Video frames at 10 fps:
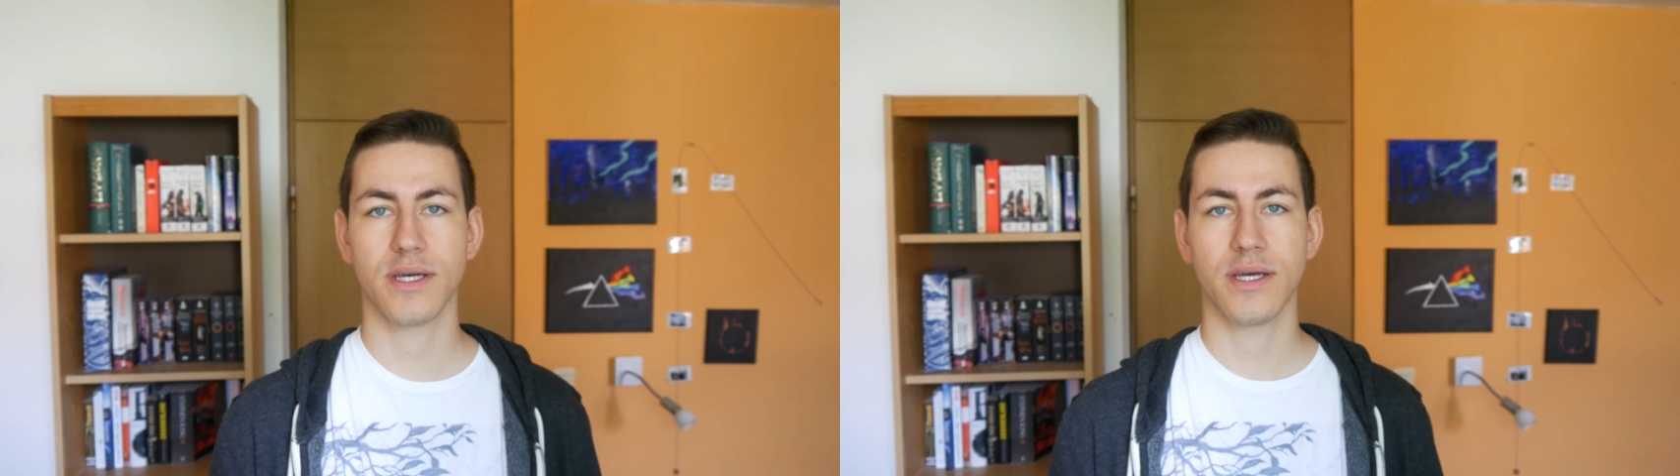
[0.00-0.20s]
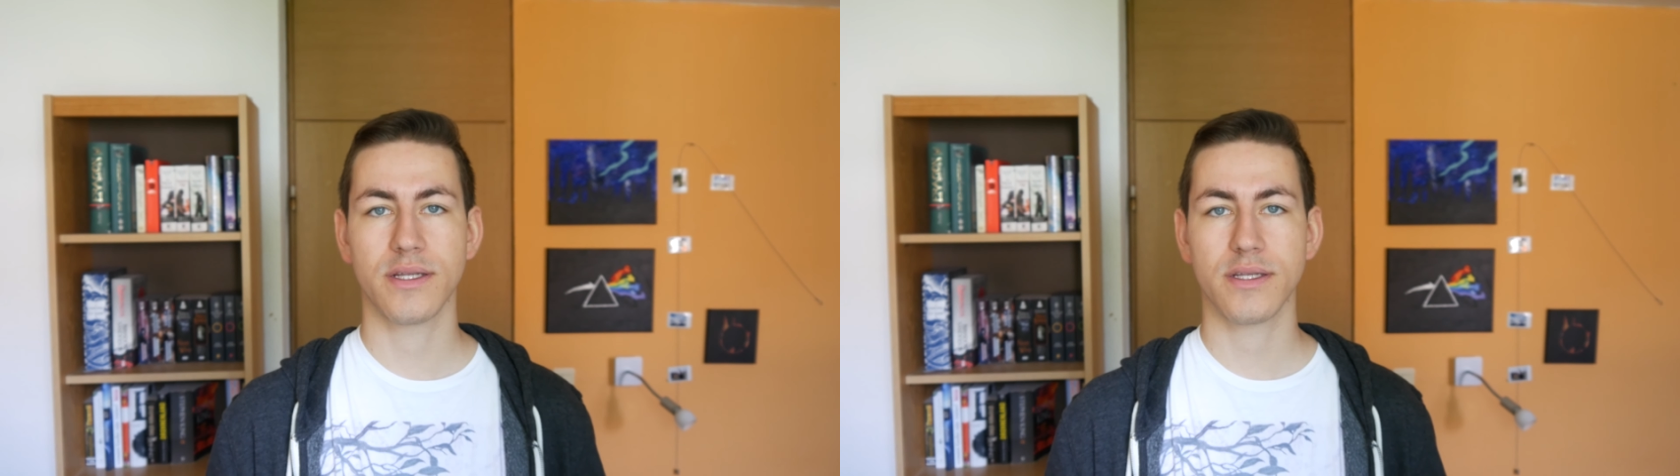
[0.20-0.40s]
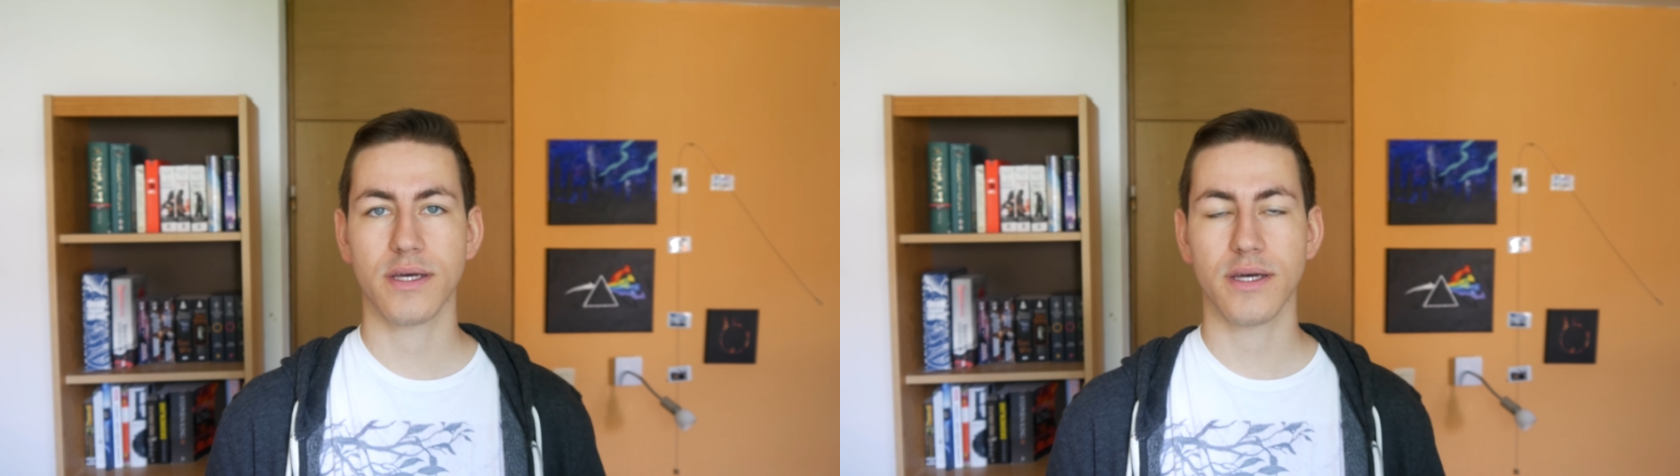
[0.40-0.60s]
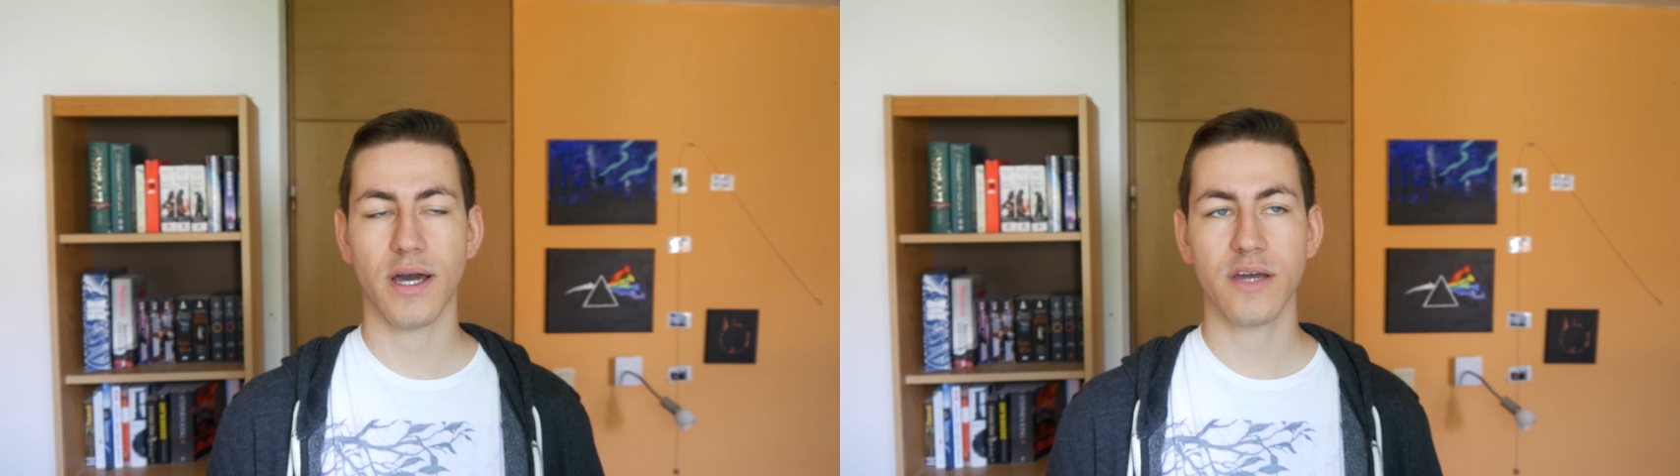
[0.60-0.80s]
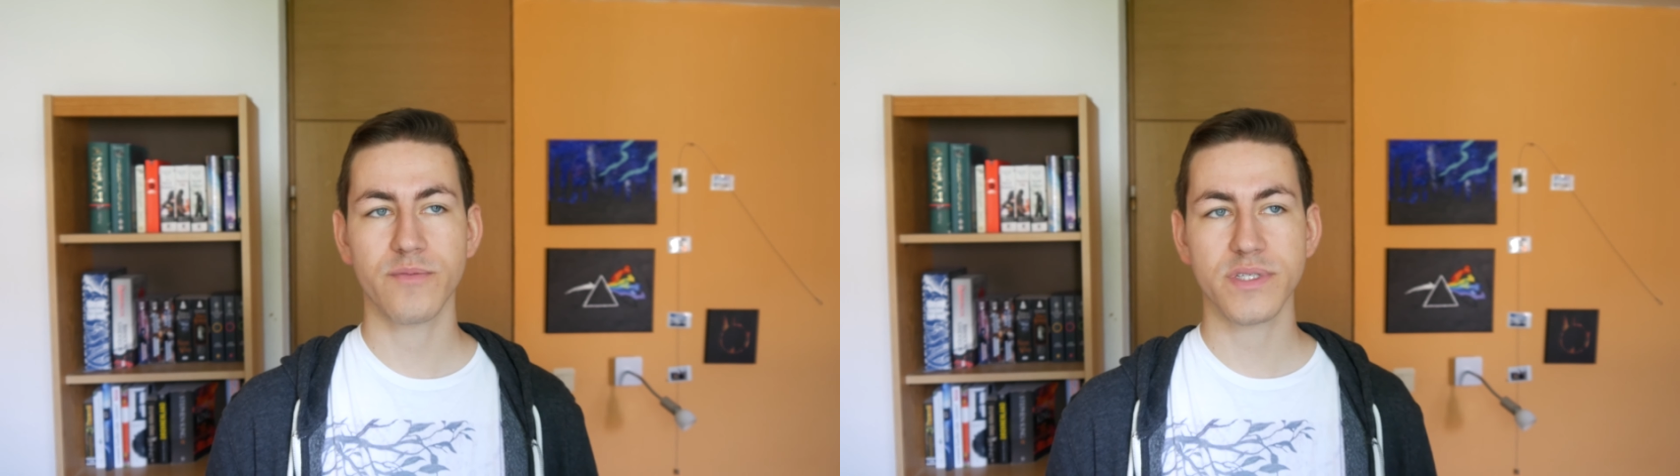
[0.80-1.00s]
And
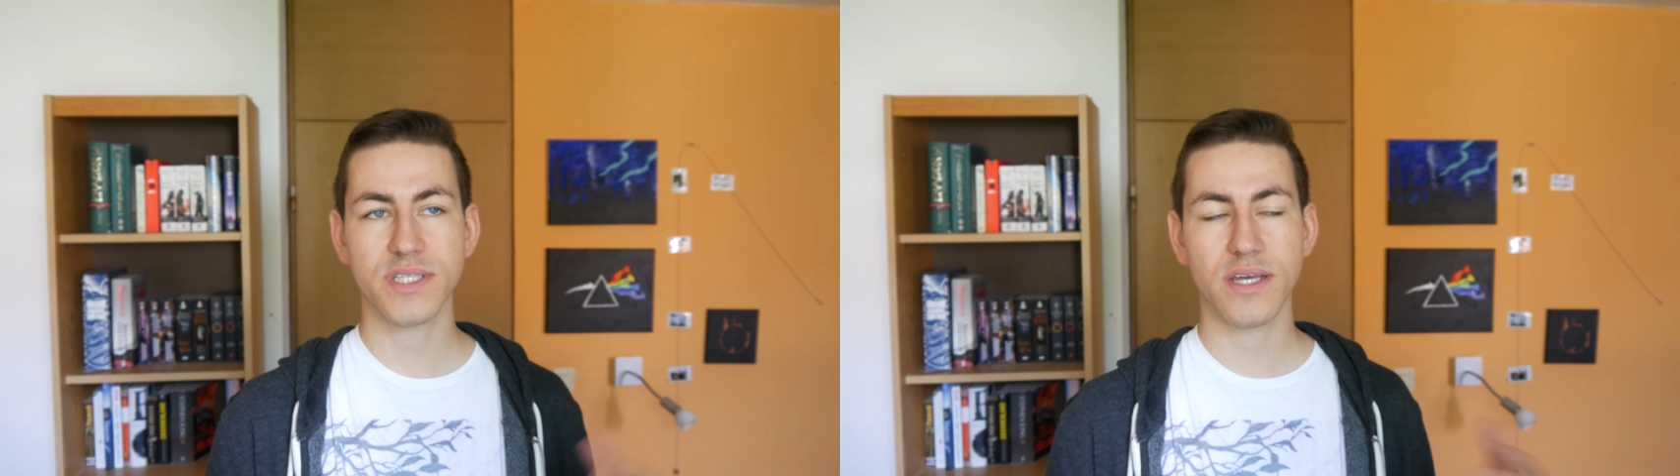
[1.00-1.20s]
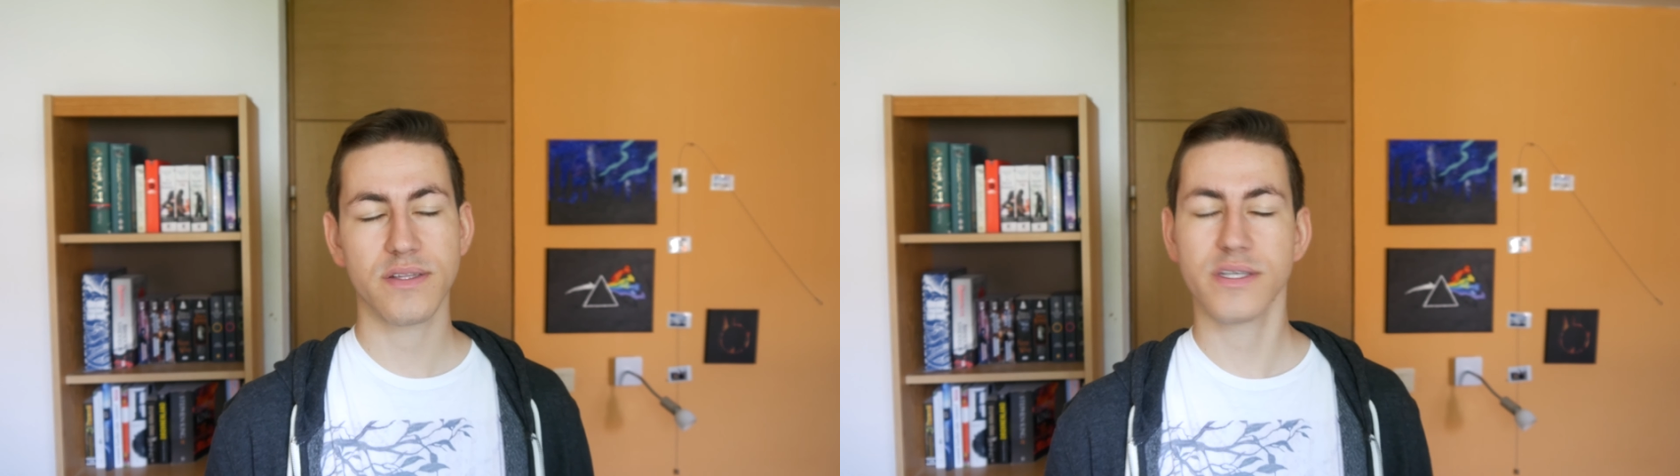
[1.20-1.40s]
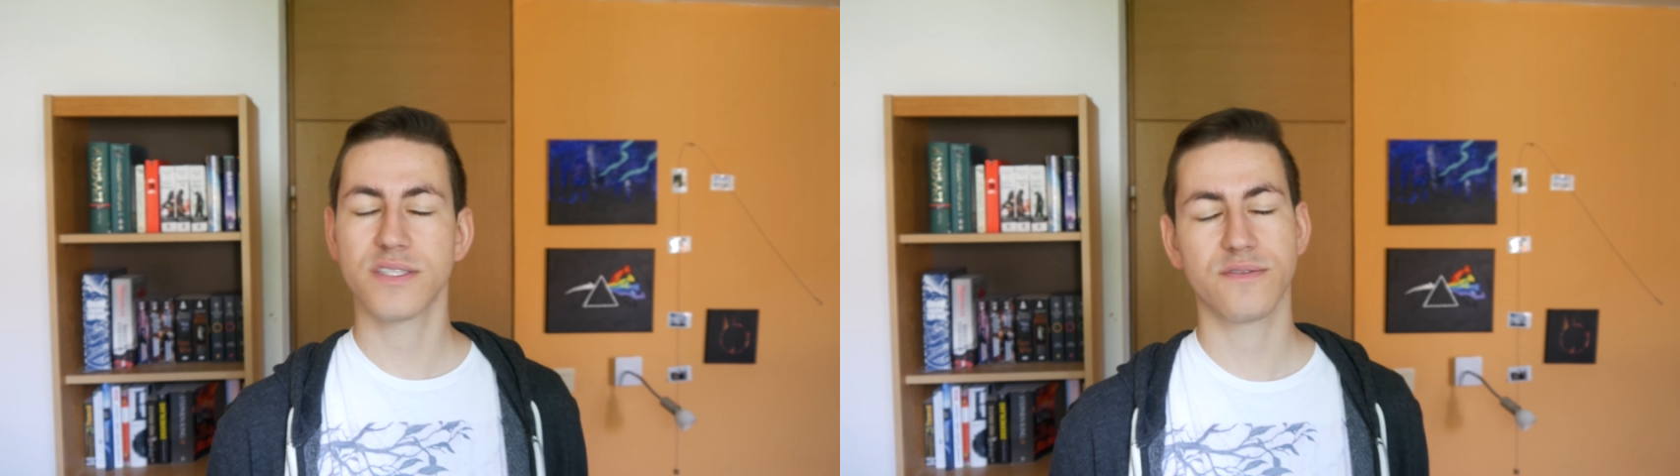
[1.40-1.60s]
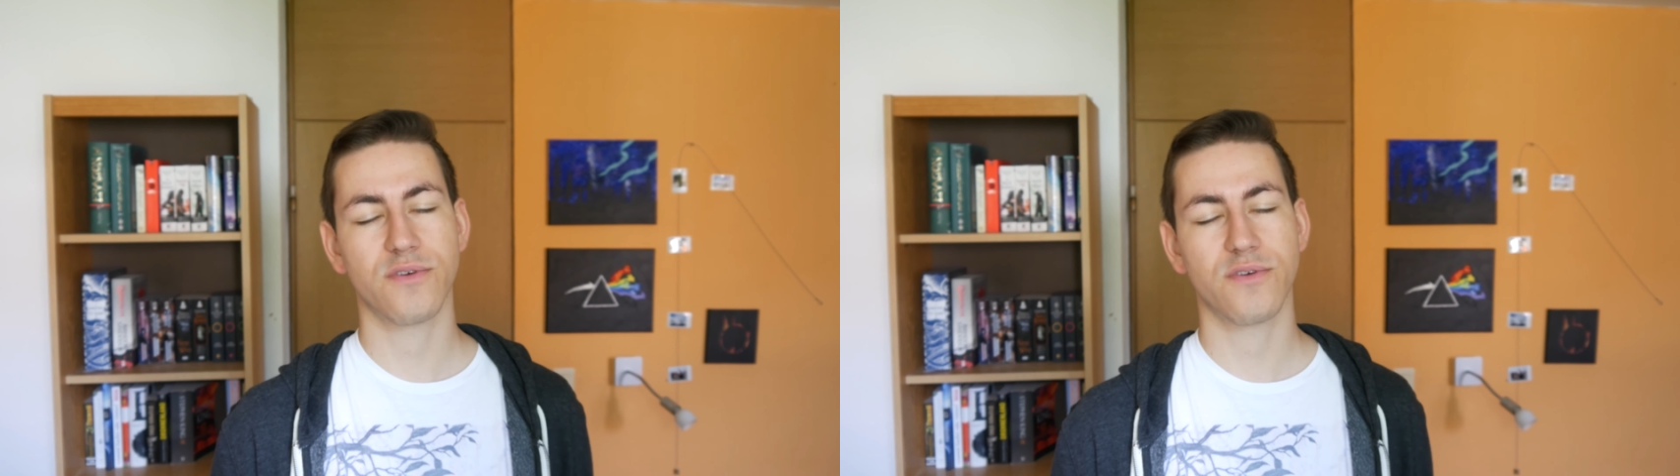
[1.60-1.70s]
I've been saying this